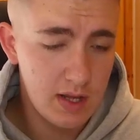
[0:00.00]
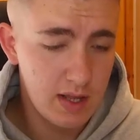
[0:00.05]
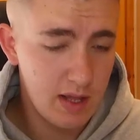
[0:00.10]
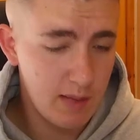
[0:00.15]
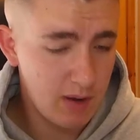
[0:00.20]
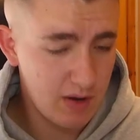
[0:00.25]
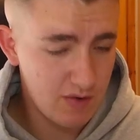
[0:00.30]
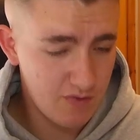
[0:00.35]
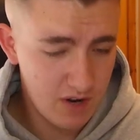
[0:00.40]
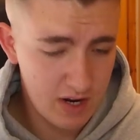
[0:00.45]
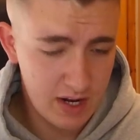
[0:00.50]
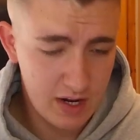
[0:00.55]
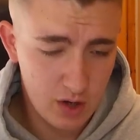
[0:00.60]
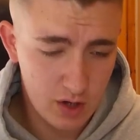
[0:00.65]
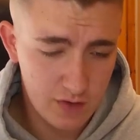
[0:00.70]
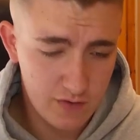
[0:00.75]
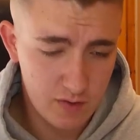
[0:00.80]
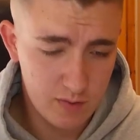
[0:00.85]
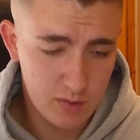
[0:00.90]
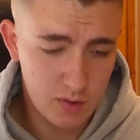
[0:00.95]
They play really
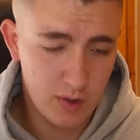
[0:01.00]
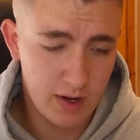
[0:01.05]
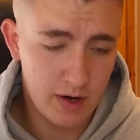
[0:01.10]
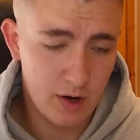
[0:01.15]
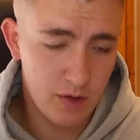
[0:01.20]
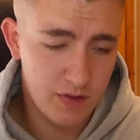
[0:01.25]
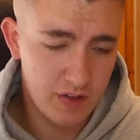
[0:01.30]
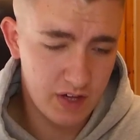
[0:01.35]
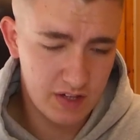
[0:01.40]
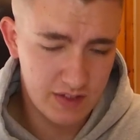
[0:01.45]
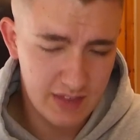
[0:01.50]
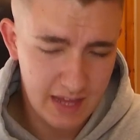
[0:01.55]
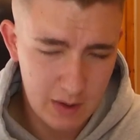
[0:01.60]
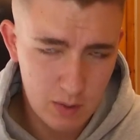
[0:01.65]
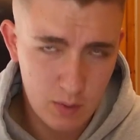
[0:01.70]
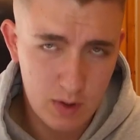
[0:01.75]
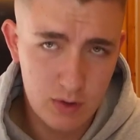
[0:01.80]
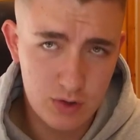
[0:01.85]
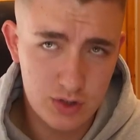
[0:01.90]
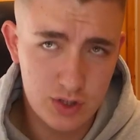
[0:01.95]
nice football, and I think that
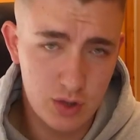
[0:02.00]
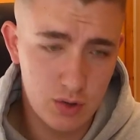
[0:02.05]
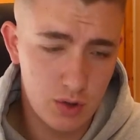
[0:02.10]
will